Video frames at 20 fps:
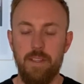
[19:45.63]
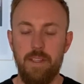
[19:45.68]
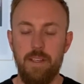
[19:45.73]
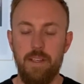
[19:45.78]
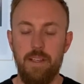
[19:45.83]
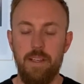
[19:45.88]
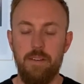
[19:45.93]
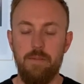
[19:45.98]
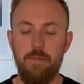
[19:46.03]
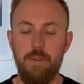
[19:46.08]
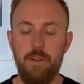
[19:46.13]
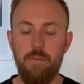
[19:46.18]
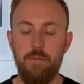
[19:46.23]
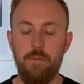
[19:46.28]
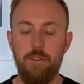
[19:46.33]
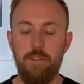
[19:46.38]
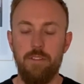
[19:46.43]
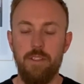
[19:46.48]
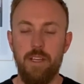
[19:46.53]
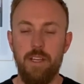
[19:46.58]
And one
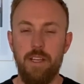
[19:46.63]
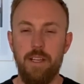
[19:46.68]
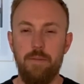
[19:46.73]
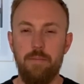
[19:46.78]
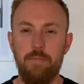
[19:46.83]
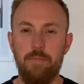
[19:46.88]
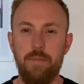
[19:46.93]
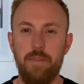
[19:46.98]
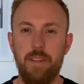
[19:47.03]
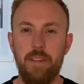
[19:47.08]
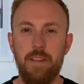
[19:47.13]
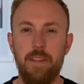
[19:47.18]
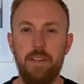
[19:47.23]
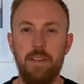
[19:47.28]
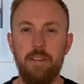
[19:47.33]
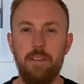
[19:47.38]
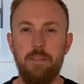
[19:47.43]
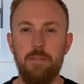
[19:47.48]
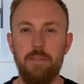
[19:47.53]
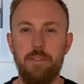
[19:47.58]
more time,
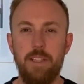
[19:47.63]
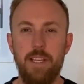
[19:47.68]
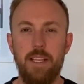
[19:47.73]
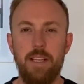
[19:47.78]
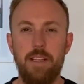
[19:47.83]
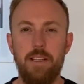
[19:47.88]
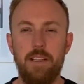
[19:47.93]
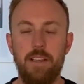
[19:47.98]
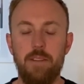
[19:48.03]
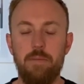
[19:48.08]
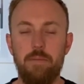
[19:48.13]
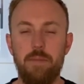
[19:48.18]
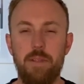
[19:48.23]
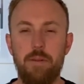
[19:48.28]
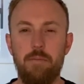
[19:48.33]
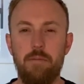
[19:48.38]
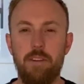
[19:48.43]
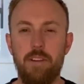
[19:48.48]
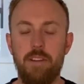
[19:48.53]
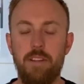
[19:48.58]
take a nice
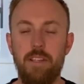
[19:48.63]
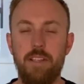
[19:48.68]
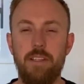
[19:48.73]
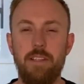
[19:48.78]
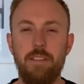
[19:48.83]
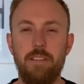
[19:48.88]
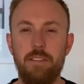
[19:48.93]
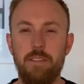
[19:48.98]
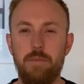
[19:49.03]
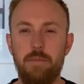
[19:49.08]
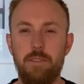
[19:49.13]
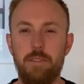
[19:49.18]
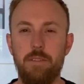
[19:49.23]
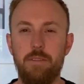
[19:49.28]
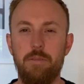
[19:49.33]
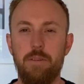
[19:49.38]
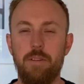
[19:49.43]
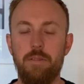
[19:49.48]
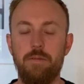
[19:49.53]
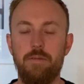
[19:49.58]
big breath in. We'll do
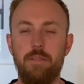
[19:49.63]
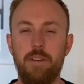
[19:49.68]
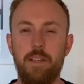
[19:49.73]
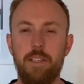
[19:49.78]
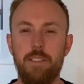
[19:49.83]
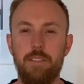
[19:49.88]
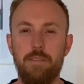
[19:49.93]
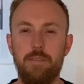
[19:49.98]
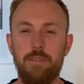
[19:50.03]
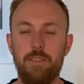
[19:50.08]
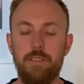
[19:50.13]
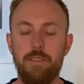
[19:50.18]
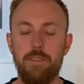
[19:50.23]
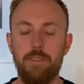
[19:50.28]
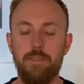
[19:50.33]
one final VU.